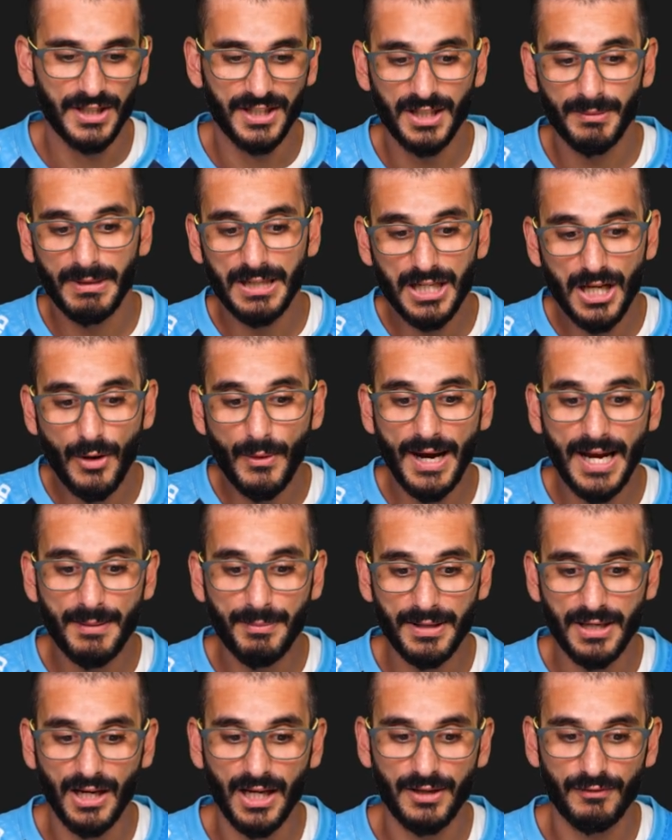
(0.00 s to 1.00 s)
There's gonna be no
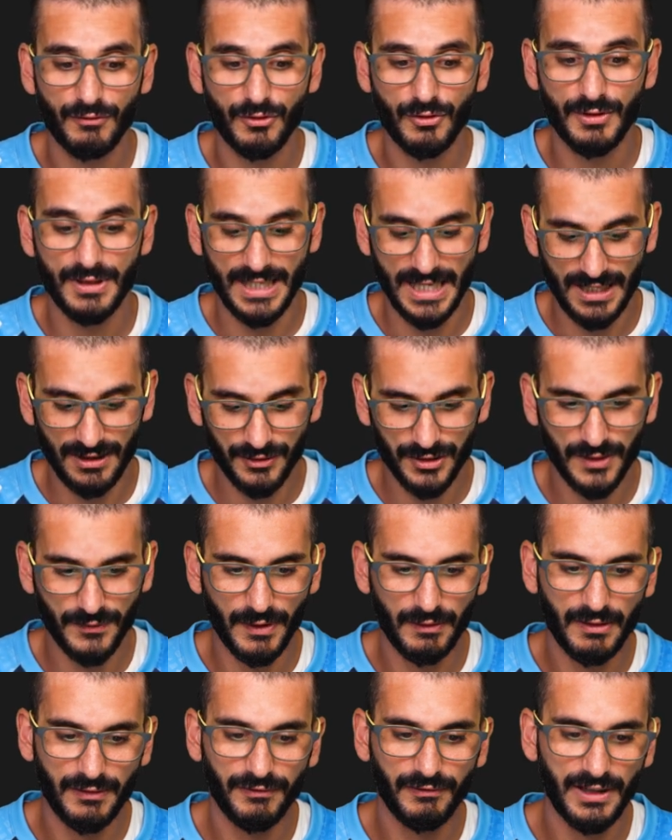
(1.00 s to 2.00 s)
API route now. So if I
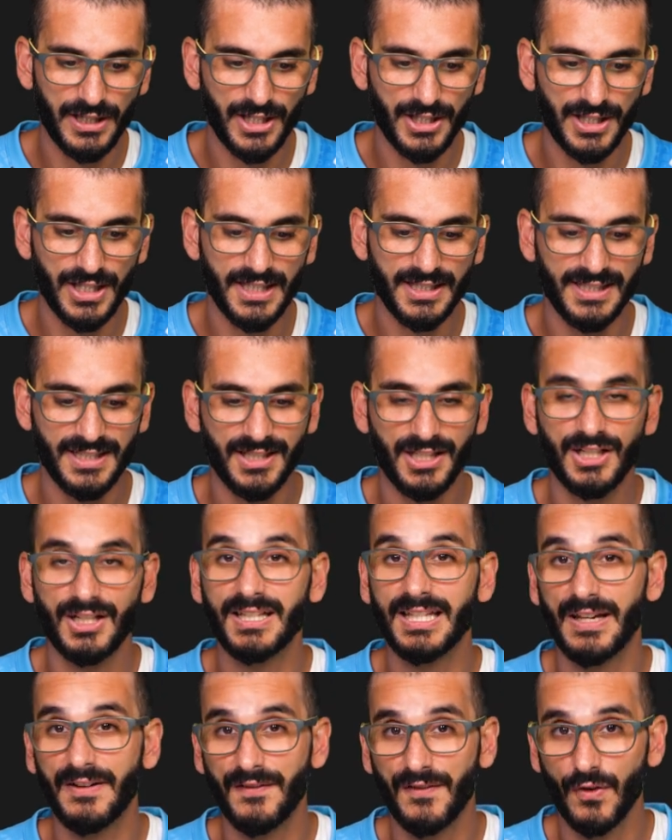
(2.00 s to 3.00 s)
refresh this, it's gonna
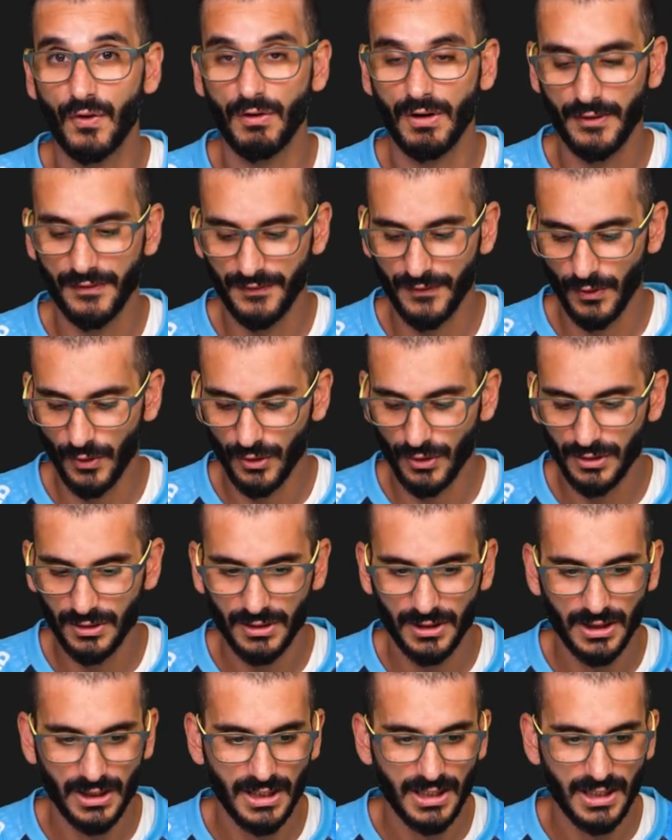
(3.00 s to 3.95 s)
say 404.